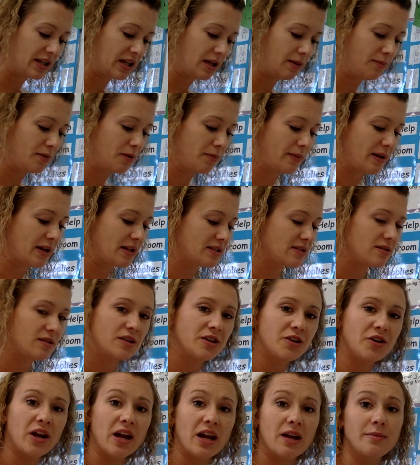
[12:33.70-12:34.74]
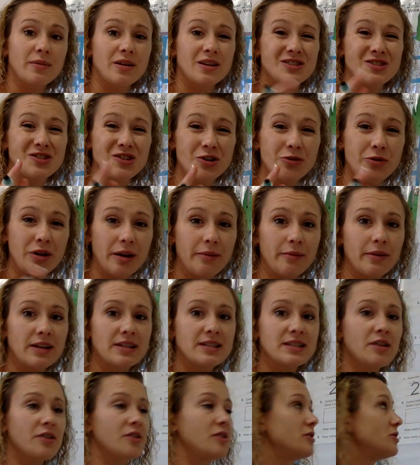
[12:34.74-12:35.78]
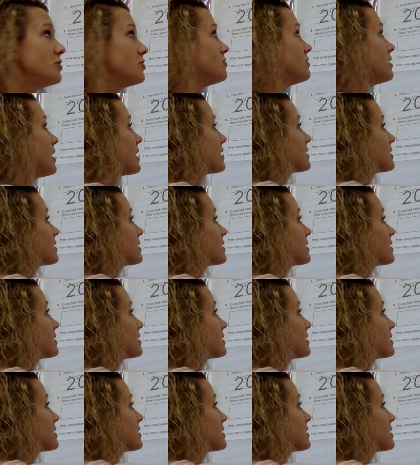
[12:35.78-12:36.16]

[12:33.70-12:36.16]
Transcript: You can keep your pencil in your hand because you know what I'm going to